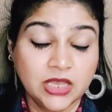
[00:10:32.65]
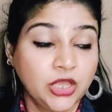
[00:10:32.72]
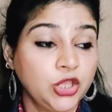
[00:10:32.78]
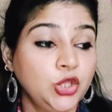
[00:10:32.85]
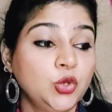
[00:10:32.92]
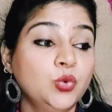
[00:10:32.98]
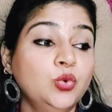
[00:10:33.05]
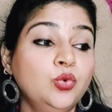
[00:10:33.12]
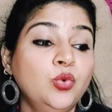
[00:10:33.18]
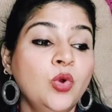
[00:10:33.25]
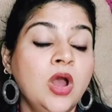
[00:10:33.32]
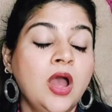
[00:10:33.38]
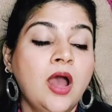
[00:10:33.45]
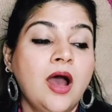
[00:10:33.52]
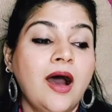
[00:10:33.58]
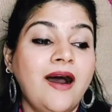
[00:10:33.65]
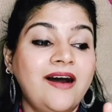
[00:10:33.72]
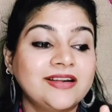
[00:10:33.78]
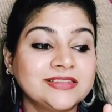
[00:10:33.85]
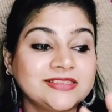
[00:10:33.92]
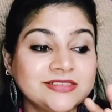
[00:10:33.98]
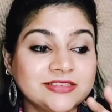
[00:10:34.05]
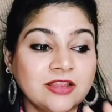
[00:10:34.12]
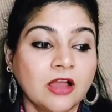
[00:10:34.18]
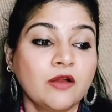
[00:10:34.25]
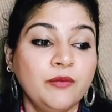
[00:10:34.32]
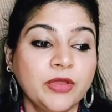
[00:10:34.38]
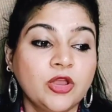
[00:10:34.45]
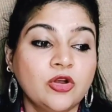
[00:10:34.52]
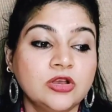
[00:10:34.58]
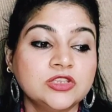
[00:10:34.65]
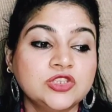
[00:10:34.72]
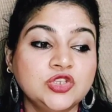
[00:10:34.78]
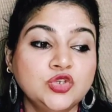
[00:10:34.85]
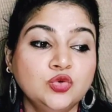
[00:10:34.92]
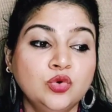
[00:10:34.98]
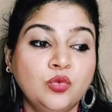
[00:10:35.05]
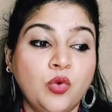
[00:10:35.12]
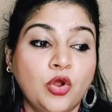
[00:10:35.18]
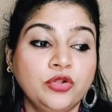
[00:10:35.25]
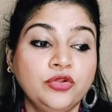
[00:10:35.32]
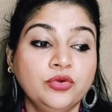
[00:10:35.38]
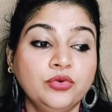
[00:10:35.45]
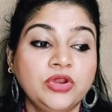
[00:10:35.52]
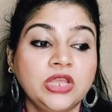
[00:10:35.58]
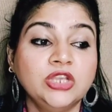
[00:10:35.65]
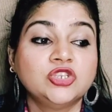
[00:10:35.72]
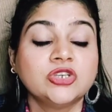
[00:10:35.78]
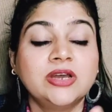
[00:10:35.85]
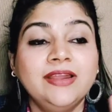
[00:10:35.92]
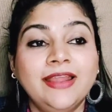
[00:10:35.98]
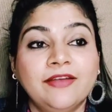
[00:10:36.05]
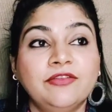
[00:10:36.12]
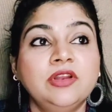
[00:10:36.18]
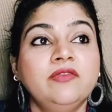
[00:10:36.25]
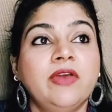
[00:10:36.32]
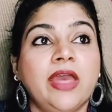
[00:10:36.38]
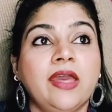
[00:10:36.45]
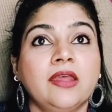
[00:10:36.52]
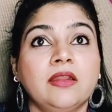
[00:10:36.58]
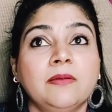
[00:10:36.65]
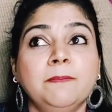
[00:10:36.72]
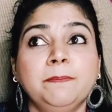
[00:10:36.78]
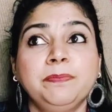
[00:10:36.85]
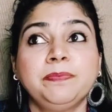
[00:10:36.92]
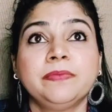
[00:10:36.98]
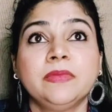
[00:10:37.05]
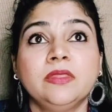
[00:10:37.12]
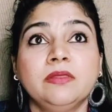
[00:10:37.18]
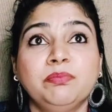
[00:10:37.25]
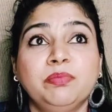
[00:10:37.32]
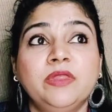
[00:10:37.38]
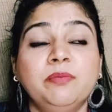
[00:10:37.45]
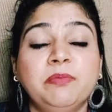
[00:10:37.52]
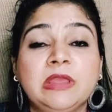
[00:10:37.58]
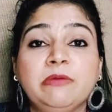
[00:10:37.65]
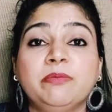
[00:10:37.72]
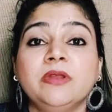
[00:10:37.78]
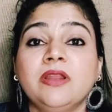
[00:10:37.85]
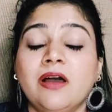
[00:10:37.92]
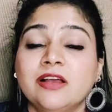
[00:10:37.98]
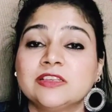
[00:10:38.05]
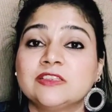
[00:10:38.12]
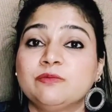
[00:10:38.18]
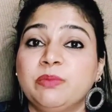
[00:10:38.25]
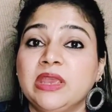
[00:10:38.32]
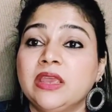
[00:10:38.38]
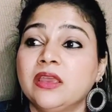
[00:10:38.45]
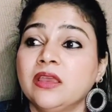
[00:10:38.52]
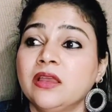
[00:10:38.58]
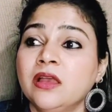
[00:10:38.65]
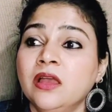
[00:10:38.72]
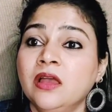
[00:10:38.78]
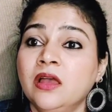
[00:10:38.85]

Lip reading: You are stuck because you want to reach a level where the people are speaking